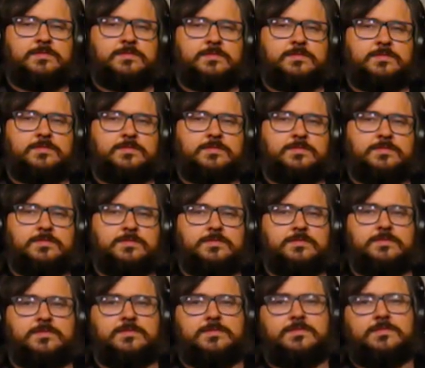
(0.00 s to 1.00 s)

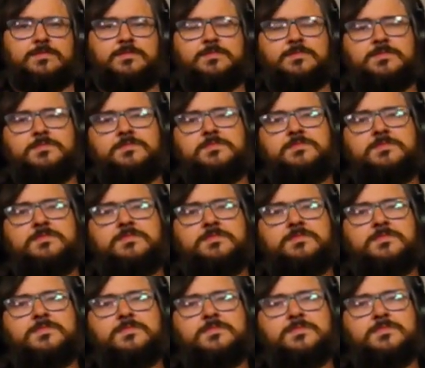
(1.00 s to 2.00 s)

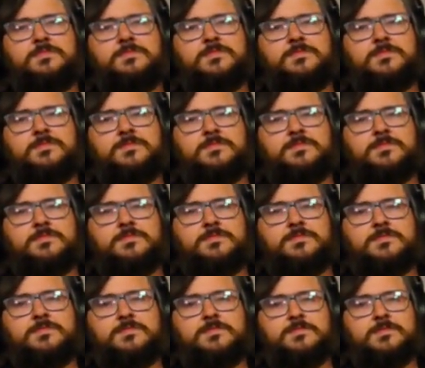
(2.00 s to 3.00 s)

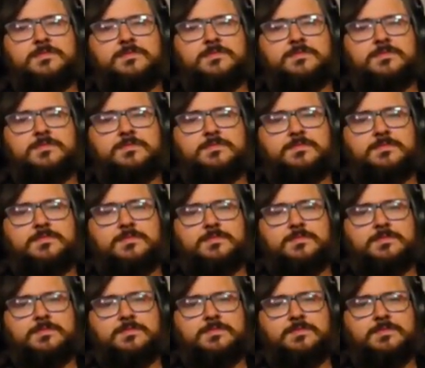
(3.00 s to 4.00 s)

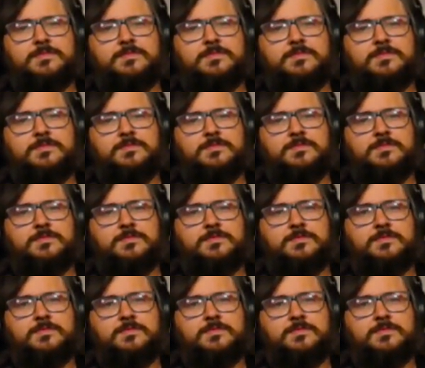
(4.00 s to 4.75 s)
[no speech]